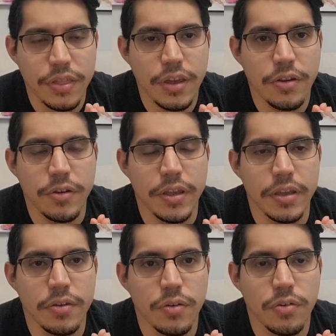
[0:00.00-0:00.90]

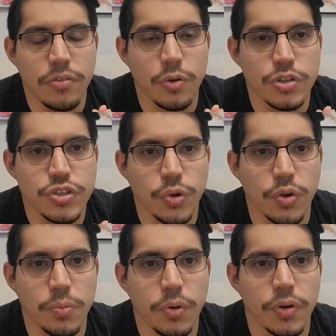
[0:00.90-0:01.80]
theory for
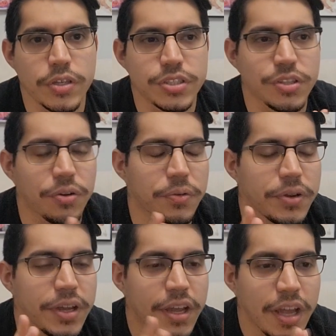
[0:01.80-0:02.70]
Joy Boy.
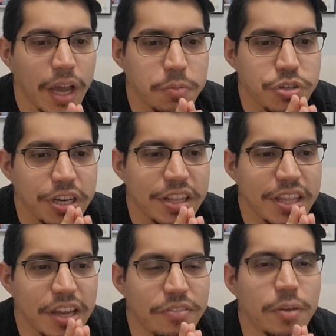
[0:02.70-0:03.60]
So I'm trying to
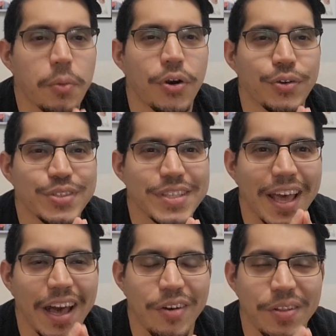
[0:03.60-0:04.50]
think of the most
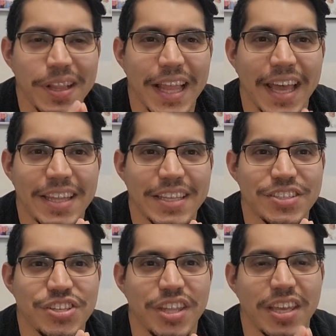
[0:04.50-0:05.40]

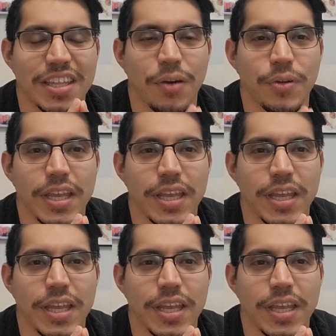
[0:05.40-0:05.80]
outlandish thing that